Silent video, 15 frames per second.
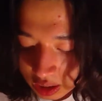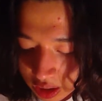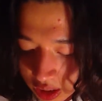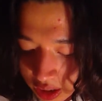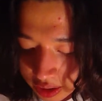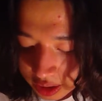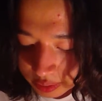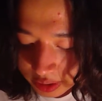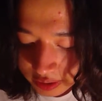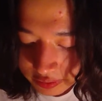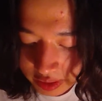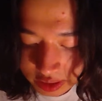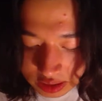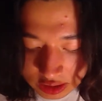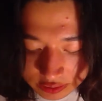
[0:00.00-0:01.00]
they were
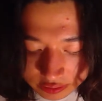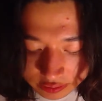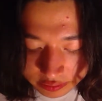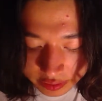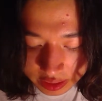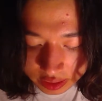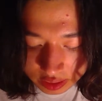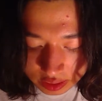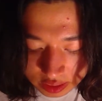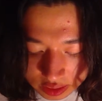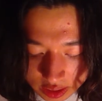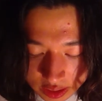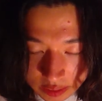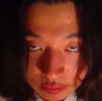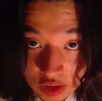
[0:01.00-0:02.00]
giving us different figures,
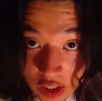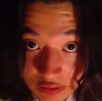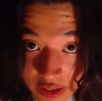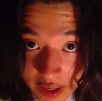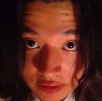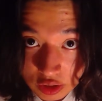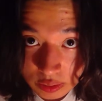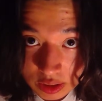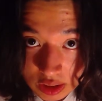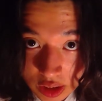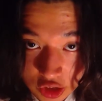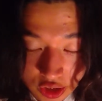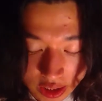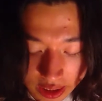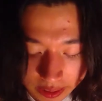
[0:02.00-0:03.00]
so definitely have to
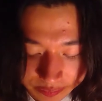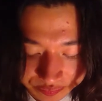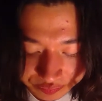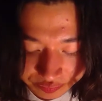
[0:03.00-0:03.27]
research that.